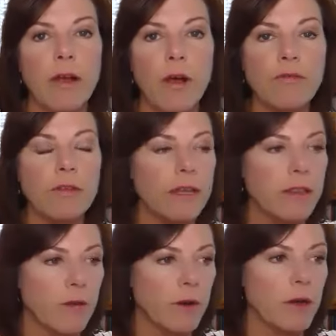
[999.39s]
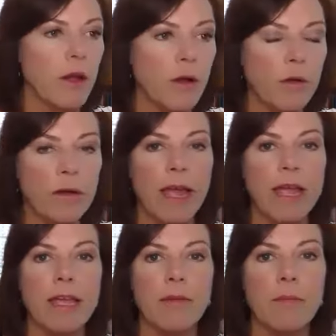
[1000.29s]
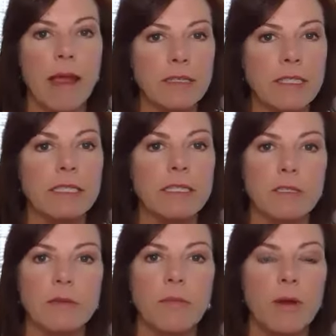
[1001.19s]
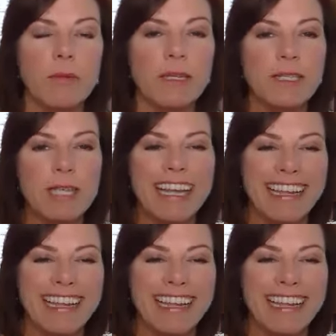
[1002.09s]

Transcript: Hopefully there were no like embarrassing Zoom moments.